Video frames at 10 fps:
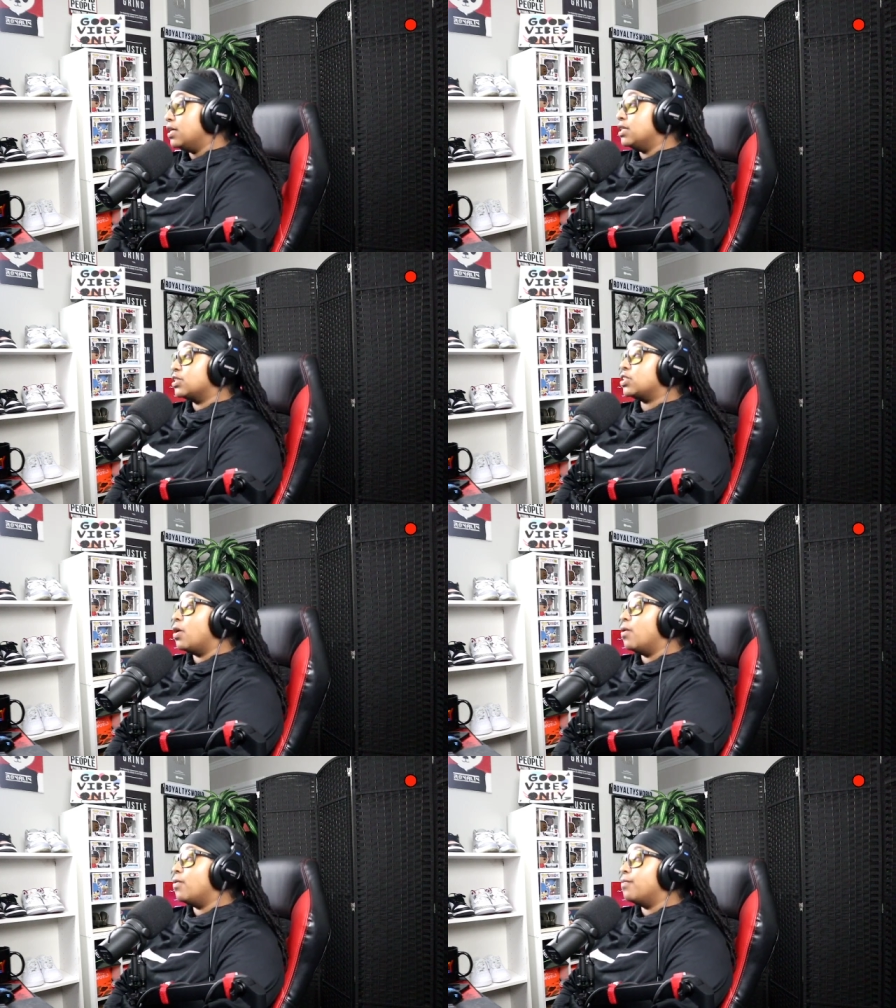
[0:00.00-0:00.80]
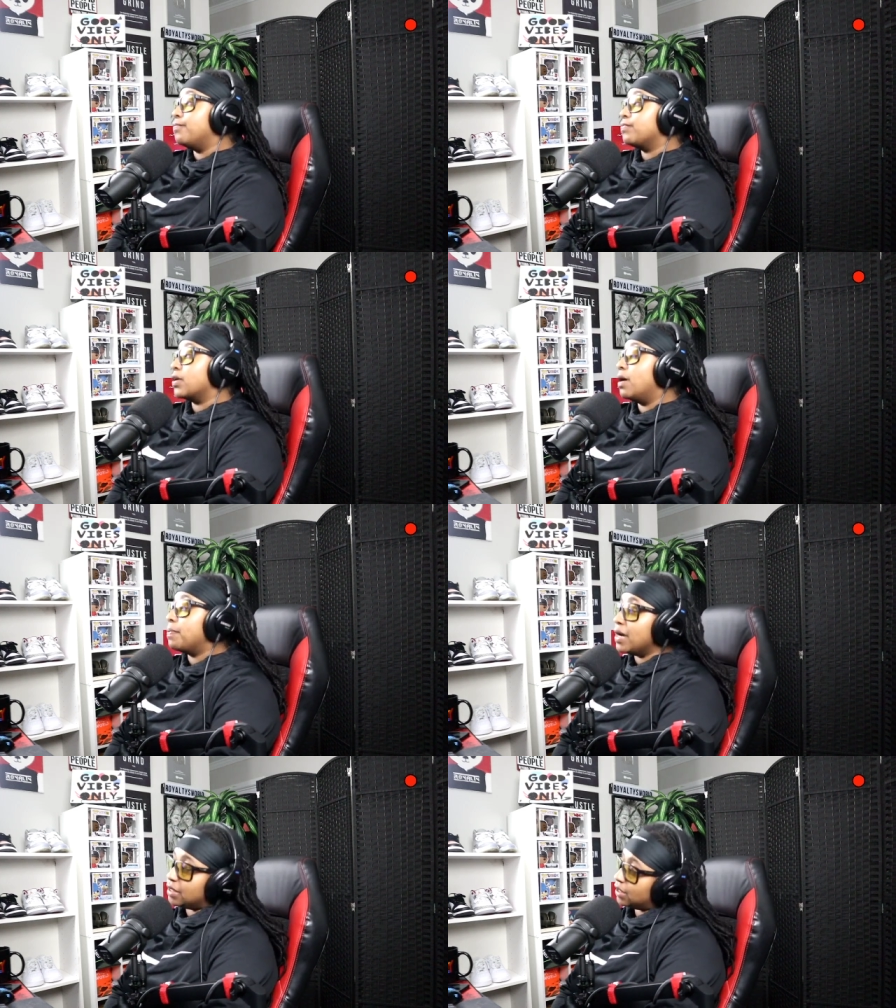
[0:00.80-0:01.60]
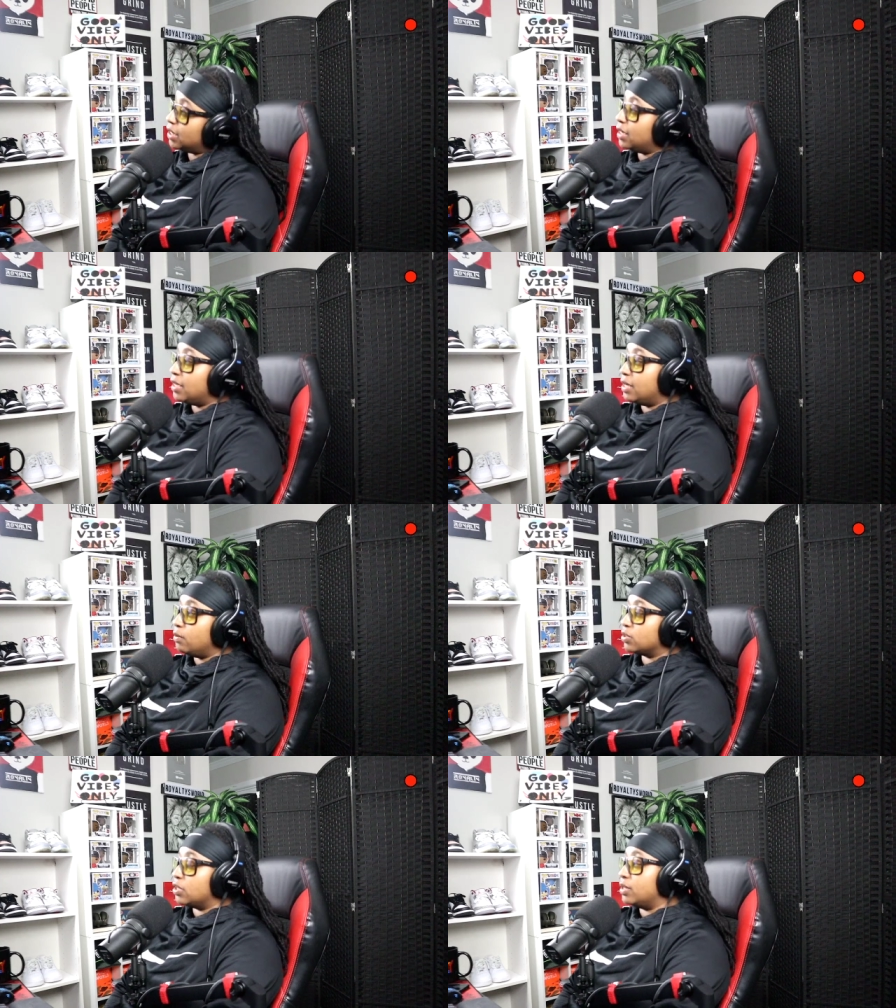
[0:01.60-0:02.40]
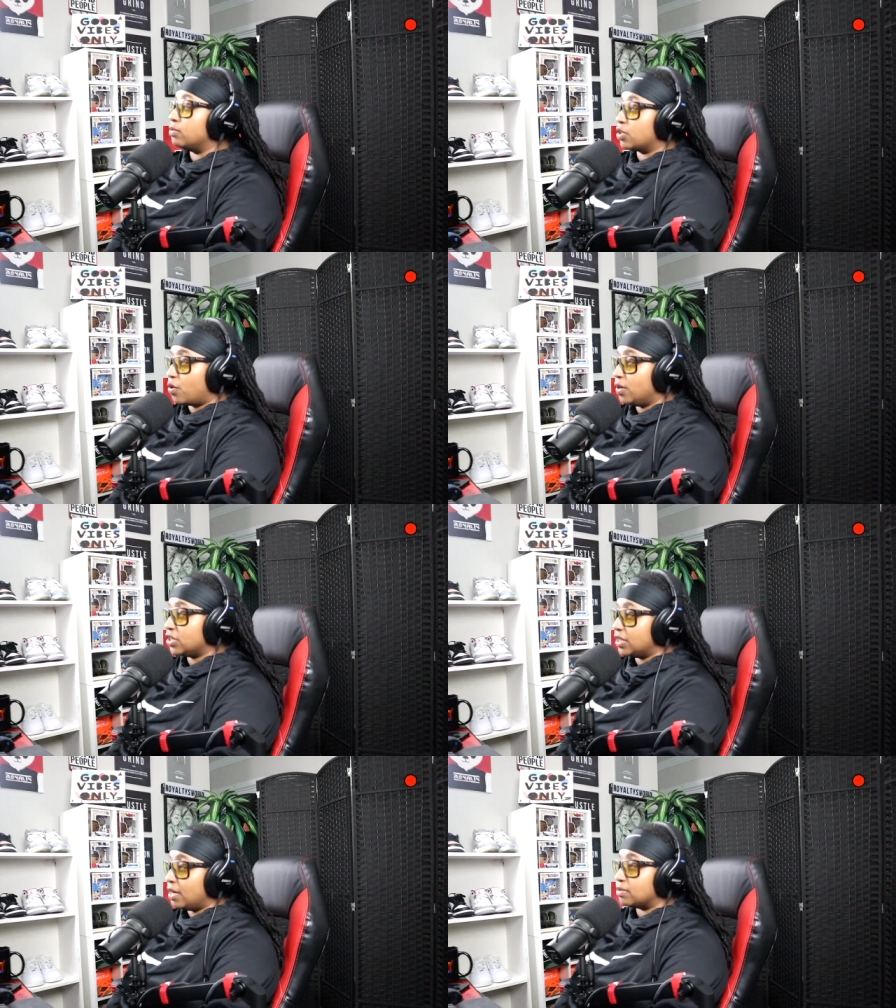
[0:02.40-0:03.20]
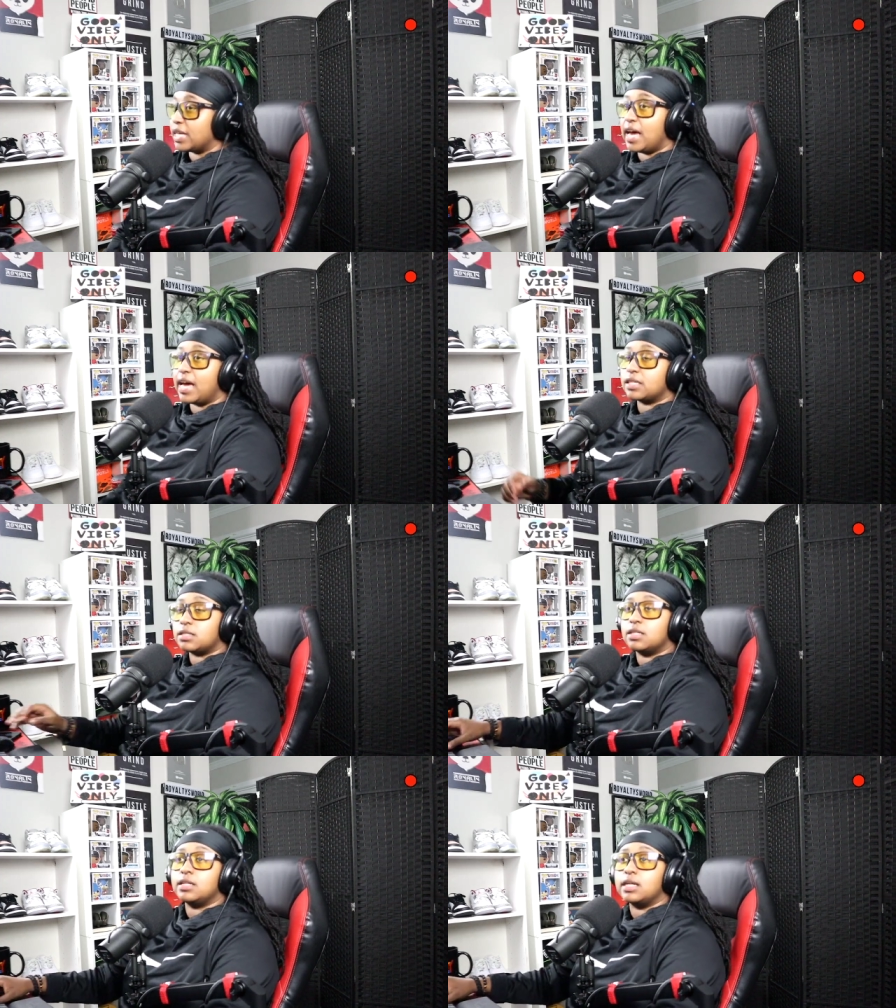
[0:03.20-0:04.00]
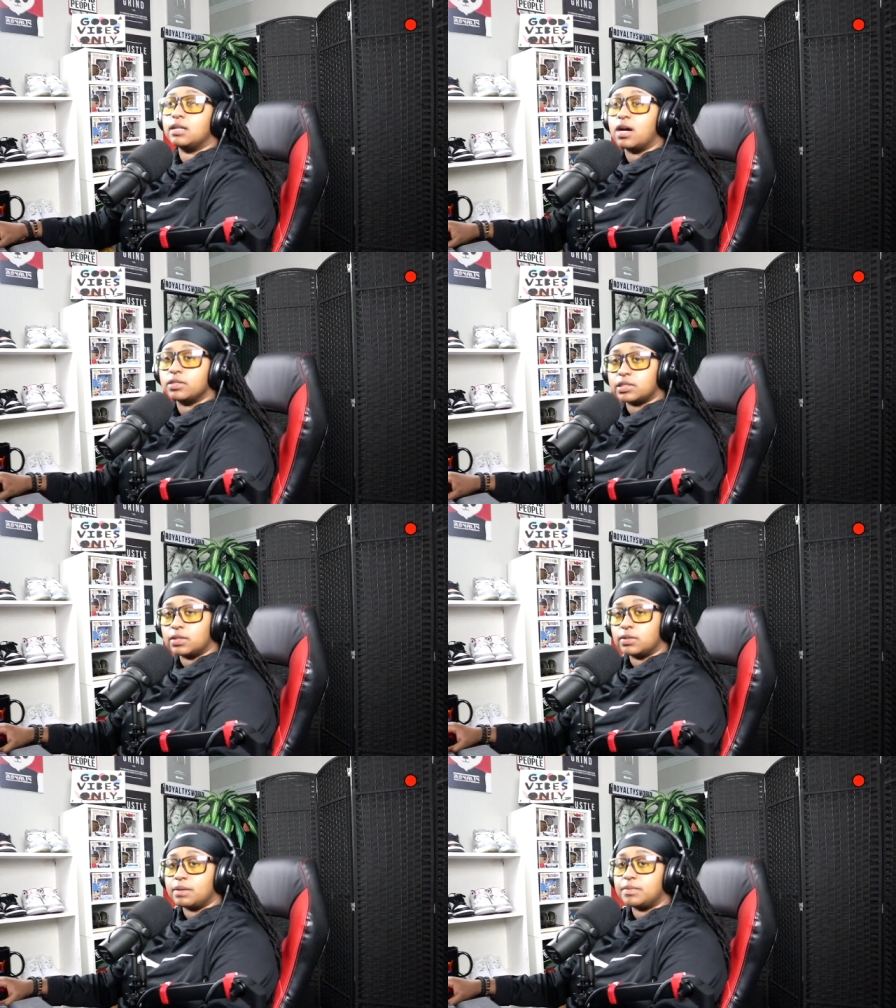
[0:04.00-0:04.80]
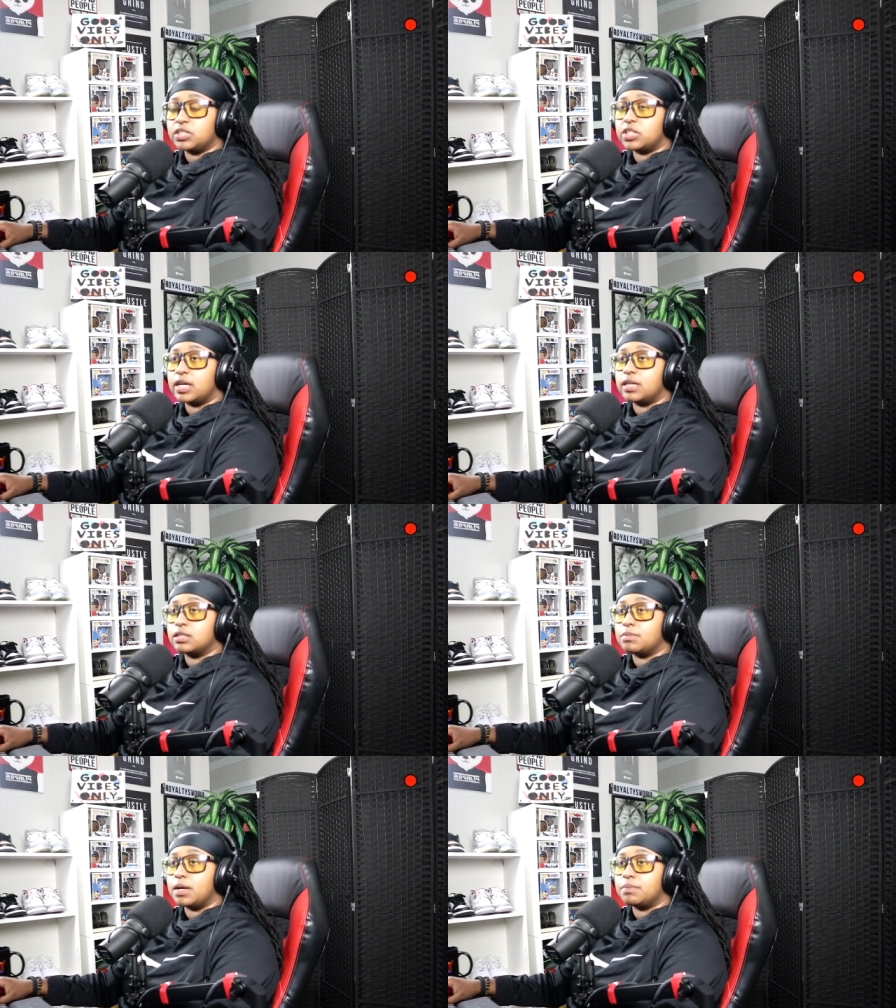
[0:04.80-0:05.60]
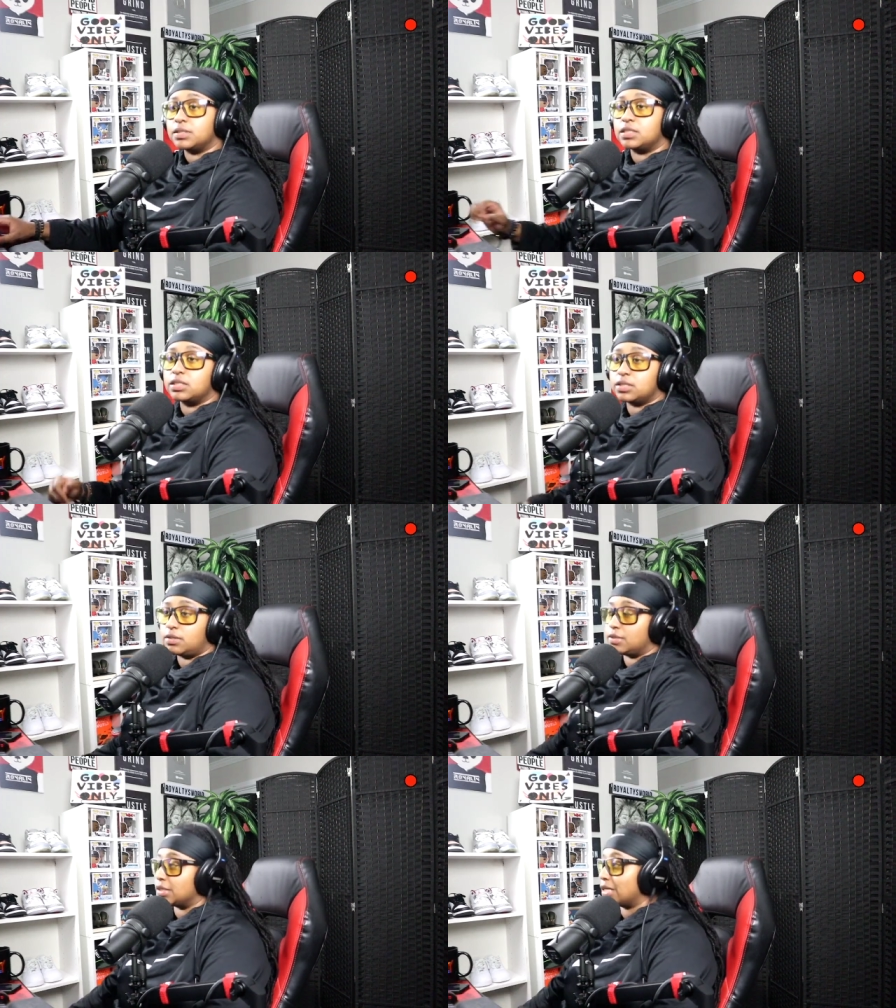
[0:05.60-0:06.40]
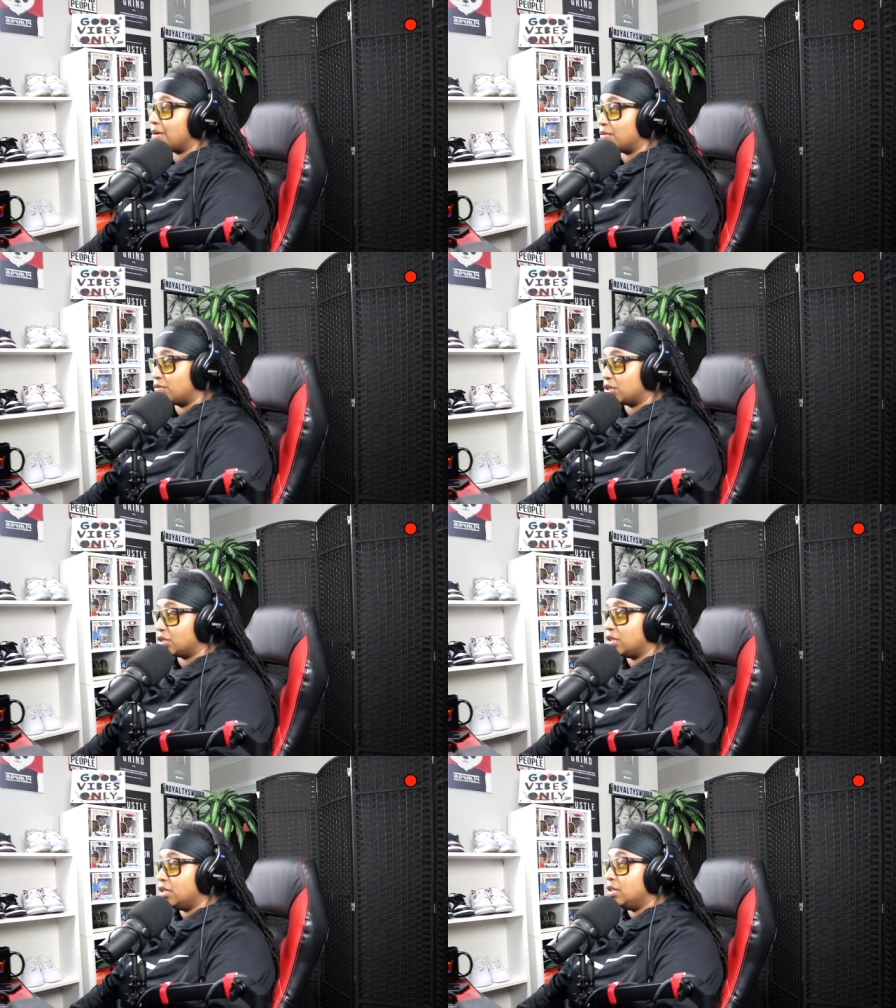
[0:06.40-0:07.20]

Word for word: So apparently it was a, it was a question that was asked and also let me change my position on this camera which